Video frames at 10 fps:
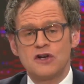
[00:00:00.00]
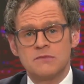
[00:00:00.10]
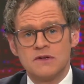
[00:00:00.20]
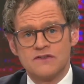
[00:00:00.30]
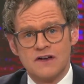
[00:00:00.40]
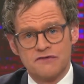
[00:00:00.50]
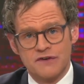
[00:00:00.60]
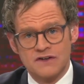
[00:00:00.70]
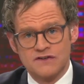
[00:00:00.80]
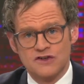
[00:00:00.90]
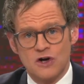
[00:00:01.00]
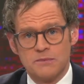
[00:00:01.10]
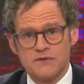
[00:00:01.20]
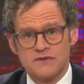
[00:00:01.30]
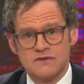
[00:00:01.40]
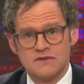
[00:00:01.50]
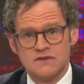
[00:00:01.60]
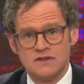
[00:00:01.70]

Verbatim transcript: human suffering stops,